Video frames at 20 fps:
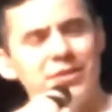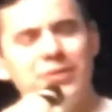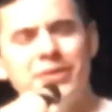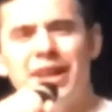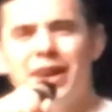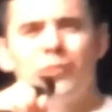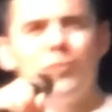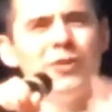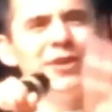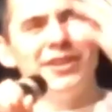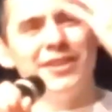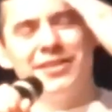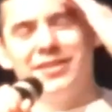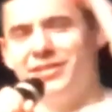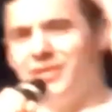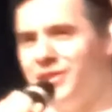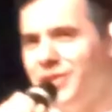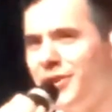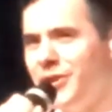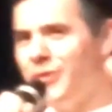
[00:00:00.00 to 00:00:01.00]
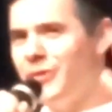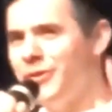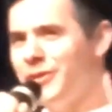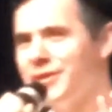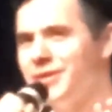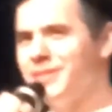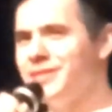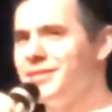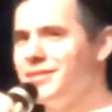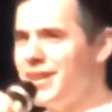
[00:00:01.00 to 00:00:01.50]
they're like, what? You
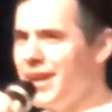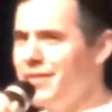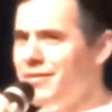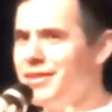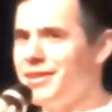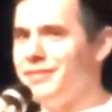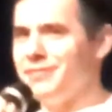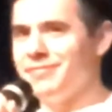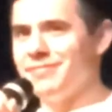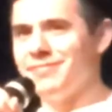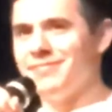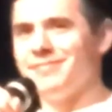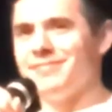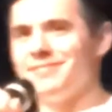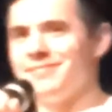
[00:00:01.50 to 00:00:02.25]
know, David,